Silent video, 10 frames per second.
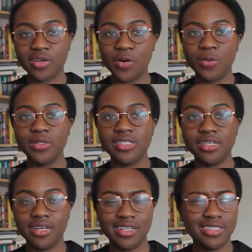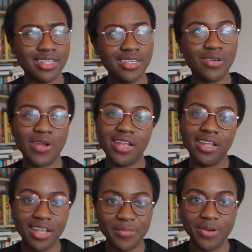called uh,
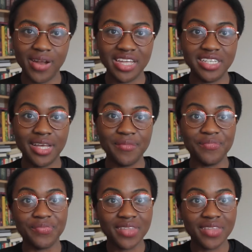Cinderella Liberator.